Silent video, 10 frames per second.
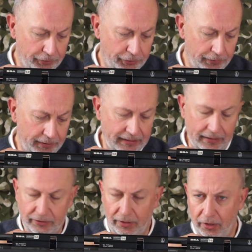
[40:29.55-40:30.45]
and shoot it
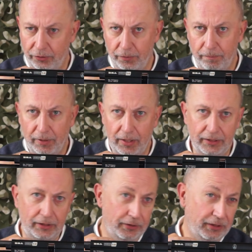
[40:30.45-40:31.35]
down to 100
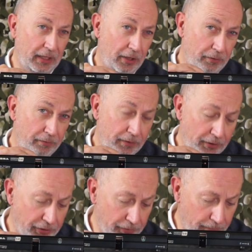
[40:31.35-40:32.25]
bar using
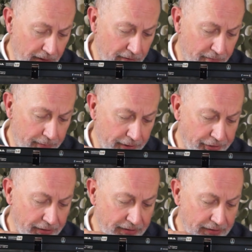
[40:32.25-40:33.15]
132 bar of
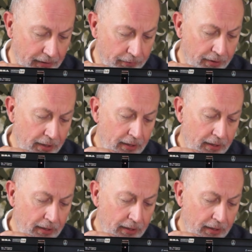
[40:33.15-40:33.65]
pressure, so